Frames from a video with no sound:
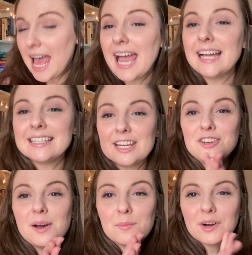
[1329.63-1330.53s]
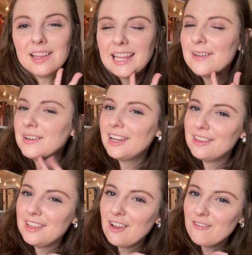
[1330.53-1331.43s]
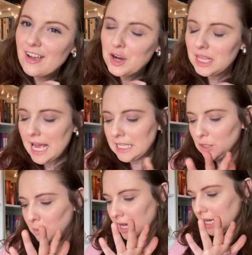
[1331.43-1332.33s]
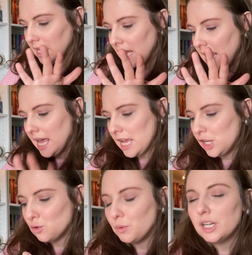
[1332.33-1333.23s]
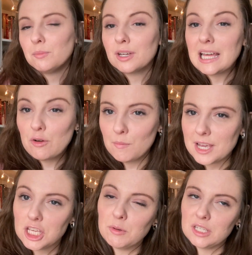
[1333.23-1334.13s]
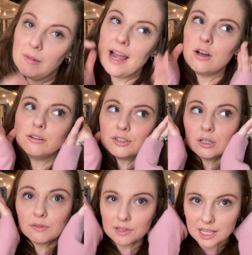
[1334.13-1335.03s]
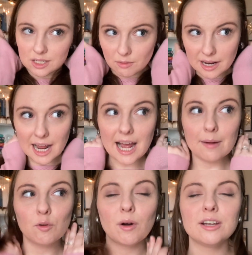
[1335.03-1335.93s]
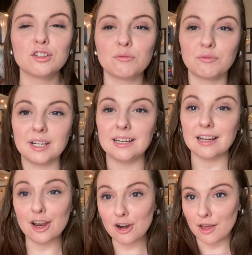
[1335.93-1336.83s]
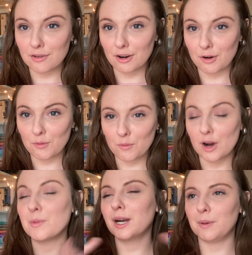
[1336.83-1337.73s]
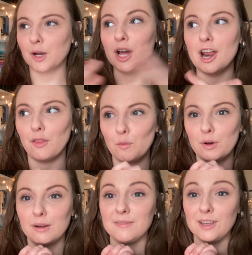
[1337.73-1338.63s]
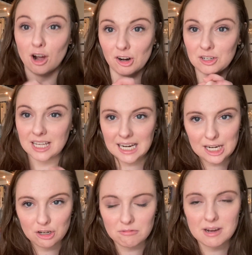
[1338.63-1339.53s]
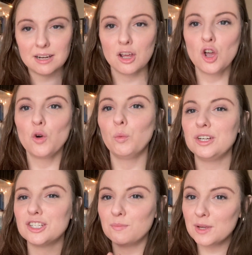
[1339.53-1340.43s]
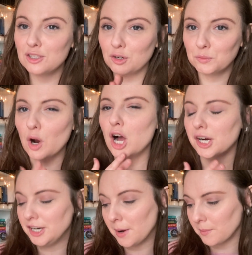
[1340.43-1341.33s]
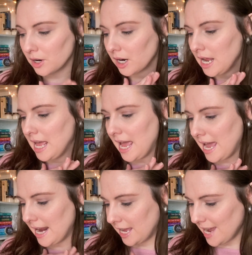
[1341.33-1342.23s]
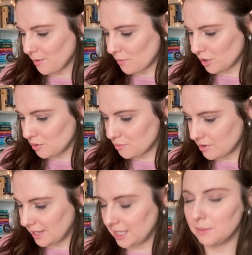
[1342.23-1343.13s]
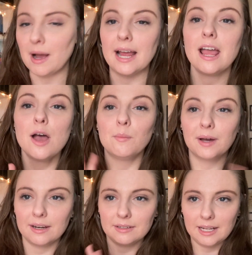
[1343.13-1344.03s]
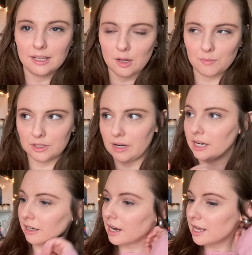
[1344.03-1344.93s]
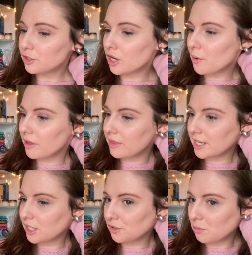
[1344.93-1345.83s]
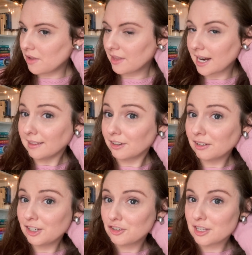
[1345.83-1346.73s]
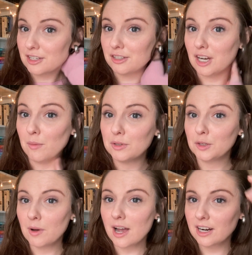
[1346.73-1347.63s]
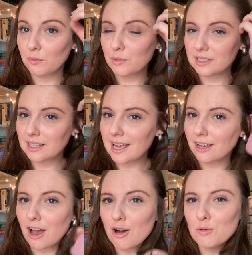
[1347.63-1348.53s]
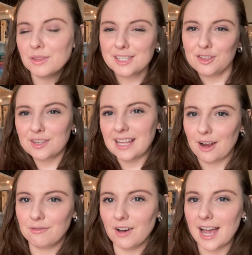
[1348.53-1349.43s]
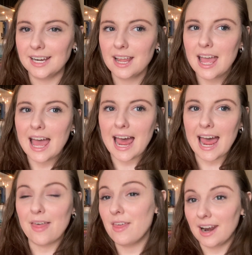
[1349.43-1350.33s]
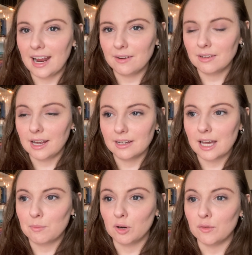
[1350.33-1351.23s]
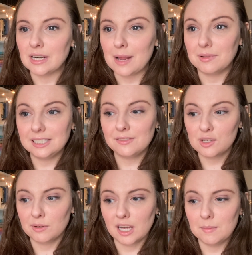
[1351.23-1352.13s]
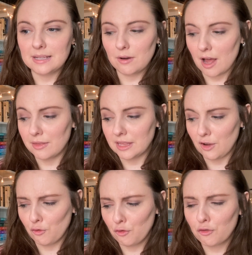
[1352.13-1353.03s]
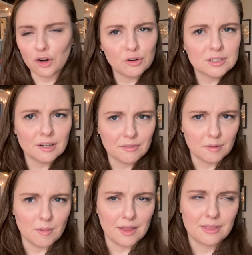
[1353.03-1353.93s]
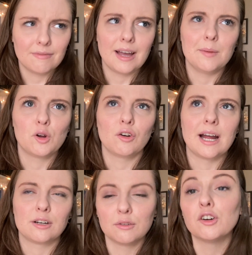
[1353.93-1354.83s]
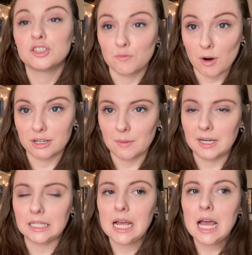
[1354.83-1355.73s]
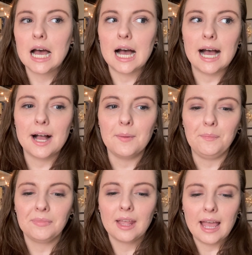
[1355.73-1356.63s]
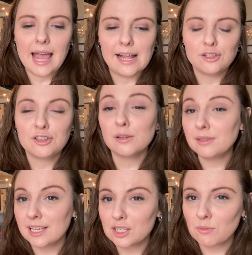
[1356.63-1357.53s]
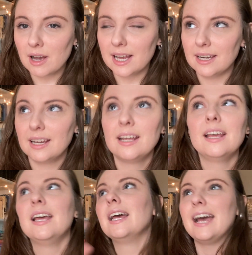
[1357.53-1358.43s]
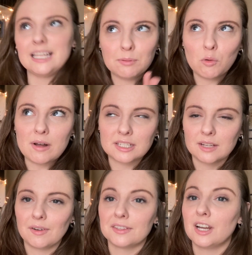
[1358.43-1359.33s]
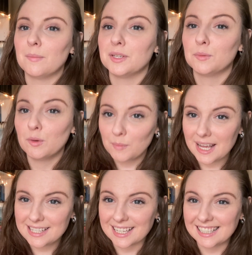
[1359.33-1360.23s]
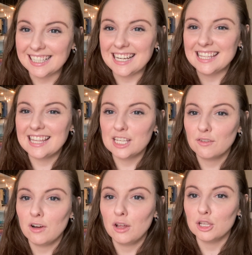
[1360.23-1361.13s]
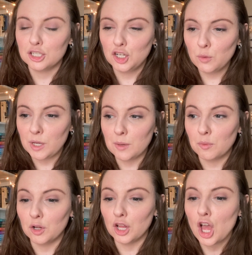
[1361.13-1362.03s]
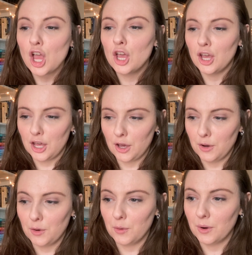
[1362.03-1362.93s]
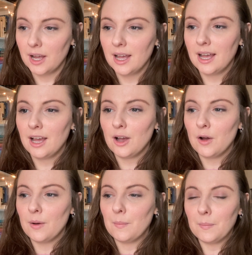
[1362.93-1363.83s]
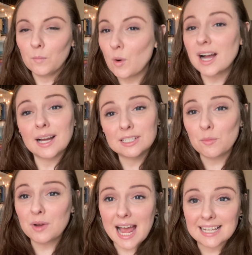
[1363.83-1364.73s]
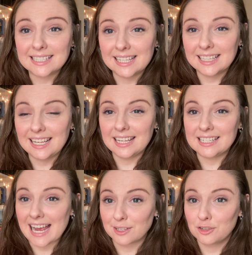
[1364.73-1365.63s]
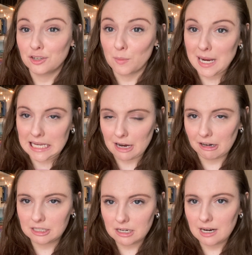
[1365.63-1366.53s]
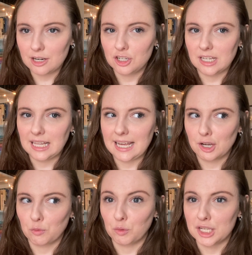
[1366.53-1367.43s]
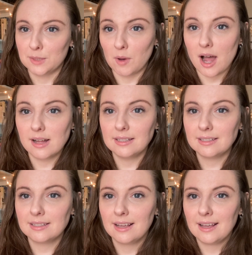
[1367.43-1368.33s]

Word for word: And number 11, the very last pick, is read a book that will make you smile. So for this one, I'm going to read another, or I'm going to pick another one of the arcs that I need to read, which is Mr. Wrong Number. And I can't remember who this is by, but it, oh, it's right here. So this is one that I literally just stumbled upon and was like, oh, this looks like fun. And then I, I got approved. And I believe this one comes out on the 1st of the month, if I am correct. The 1st of March, I mean. Um, and so this one, it's been a while since I've read the synopsis, but basically this follows two people who uh, someone accidentally texts our main character and she like responds